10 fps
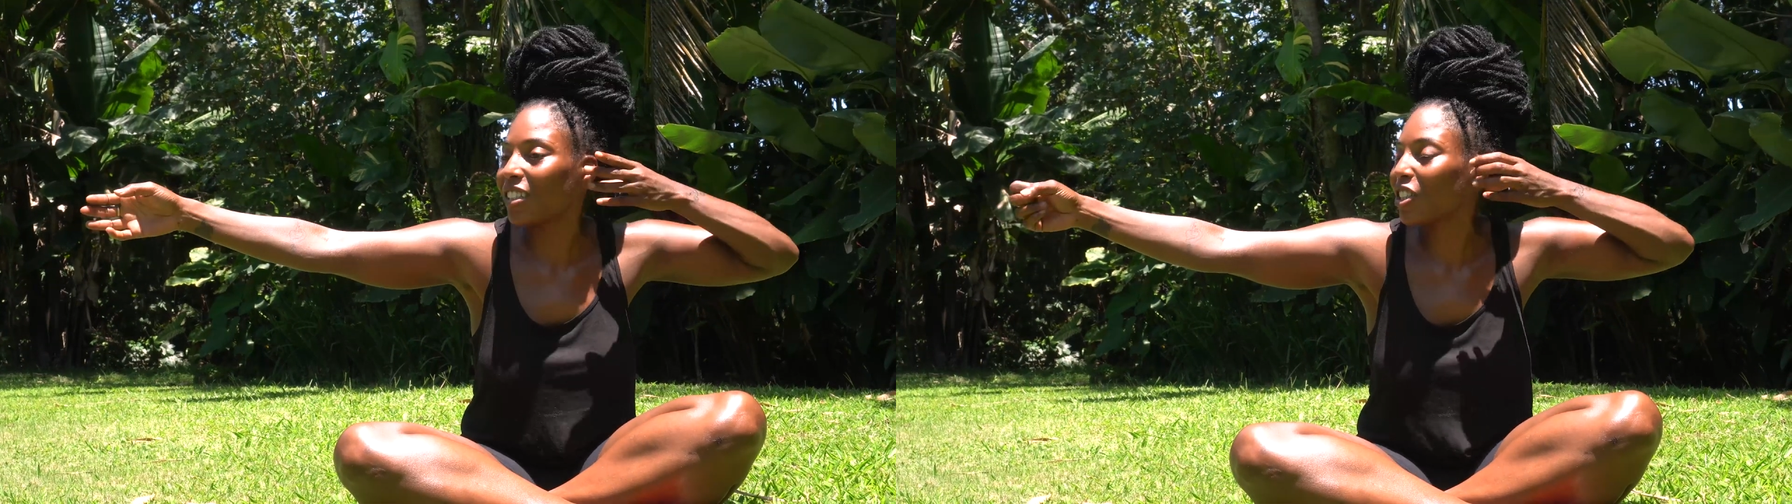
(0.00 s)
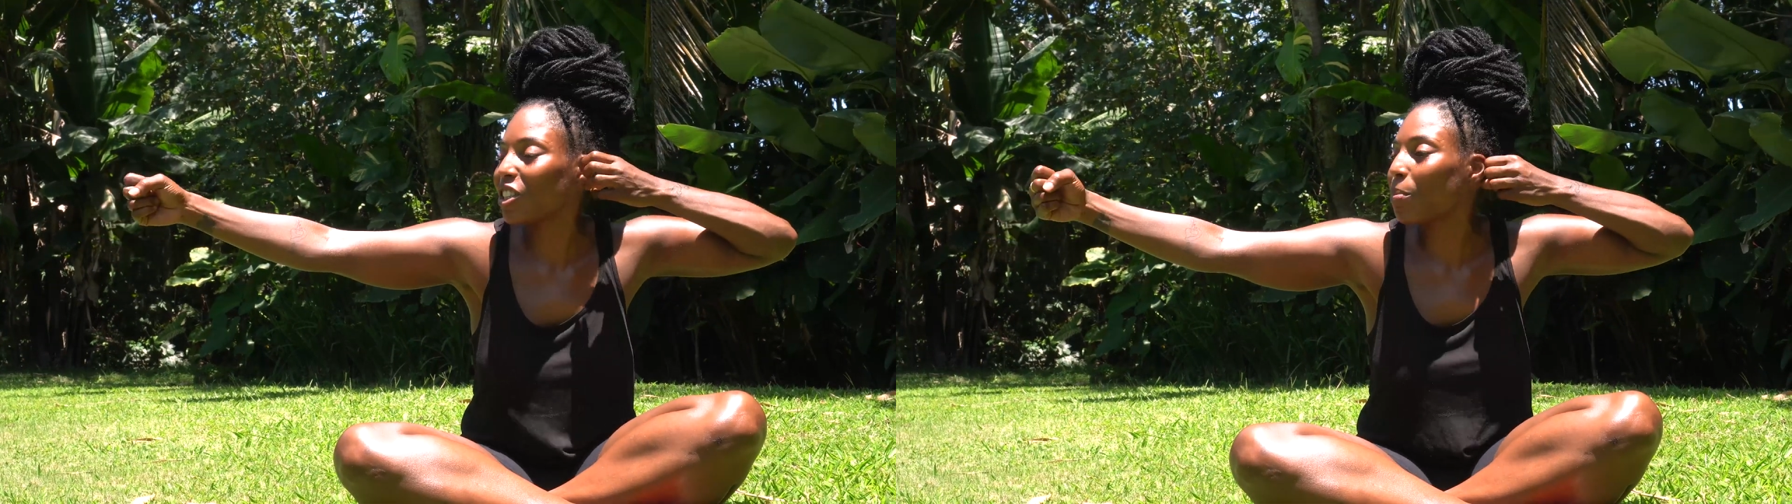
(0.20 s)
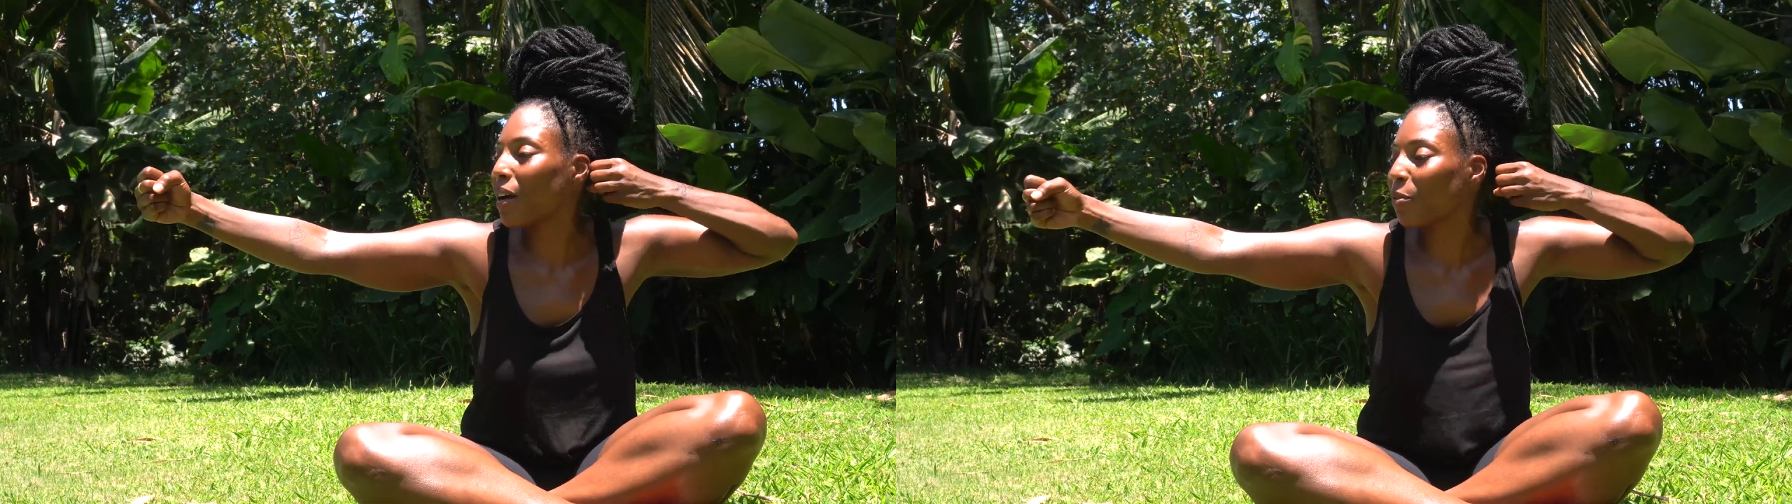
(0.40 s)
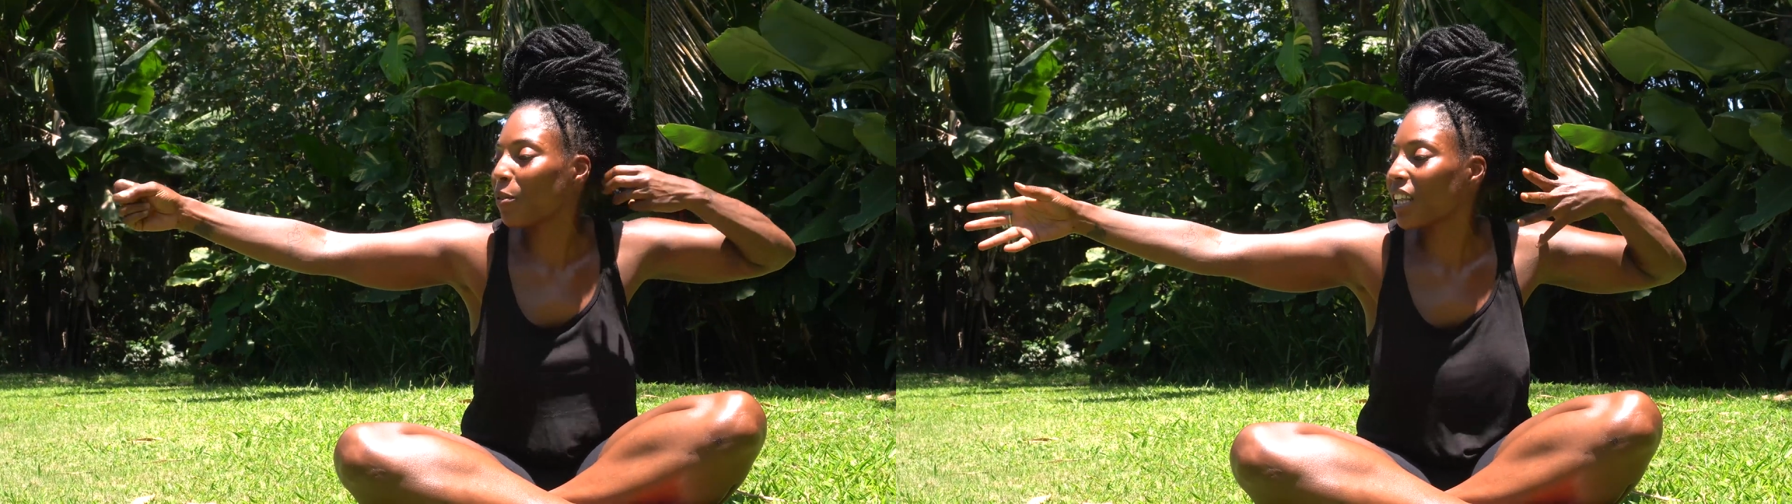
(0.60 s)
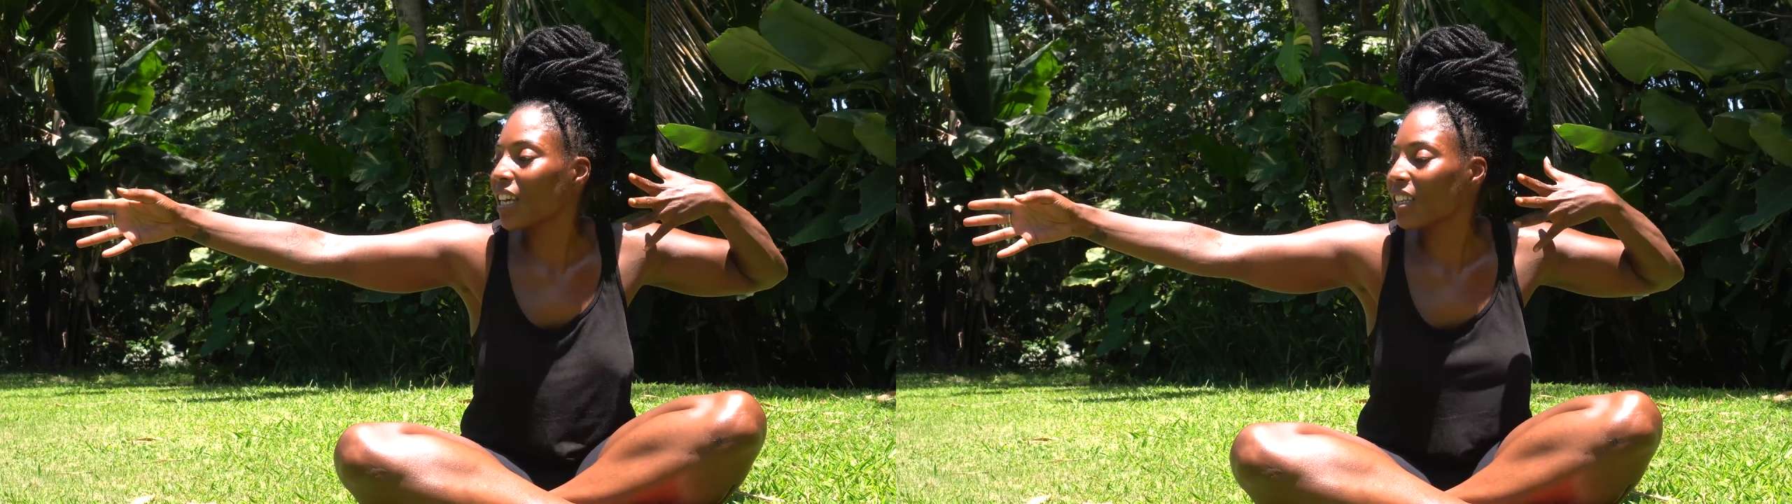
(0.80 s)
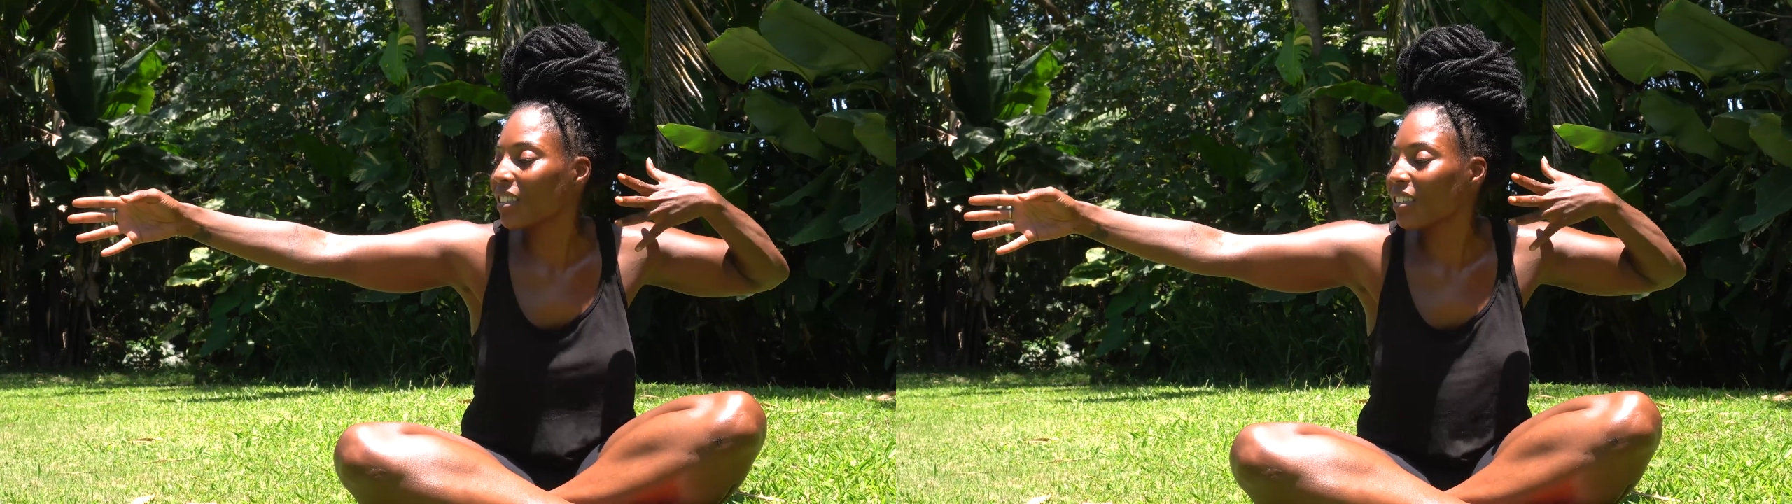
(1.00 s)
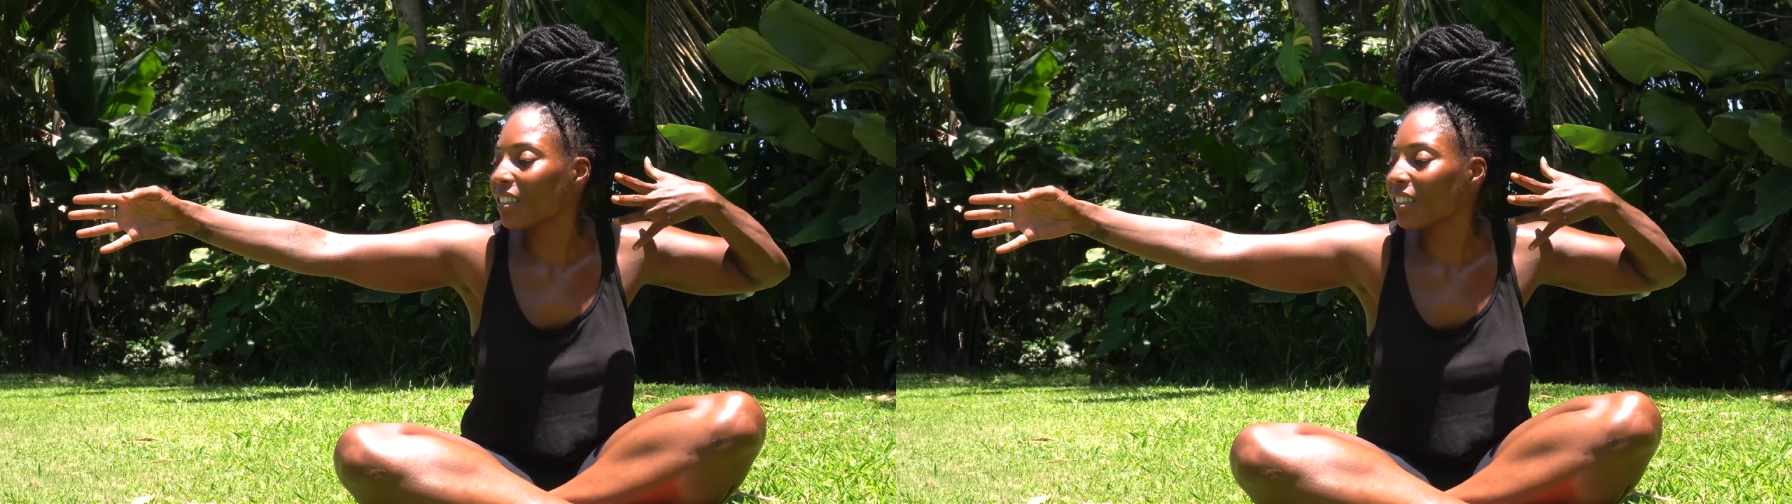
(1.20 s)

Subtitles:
it's just about release,